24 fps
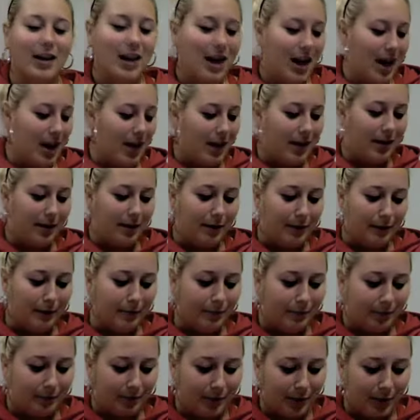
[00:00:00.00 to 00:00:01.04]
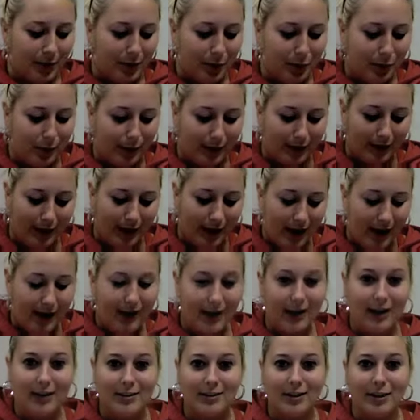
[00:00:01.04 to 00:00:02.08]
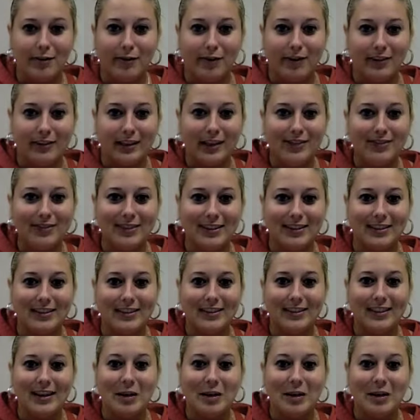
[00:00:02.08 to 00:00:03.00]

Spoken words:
And, you know, my guy, he gets off at 11.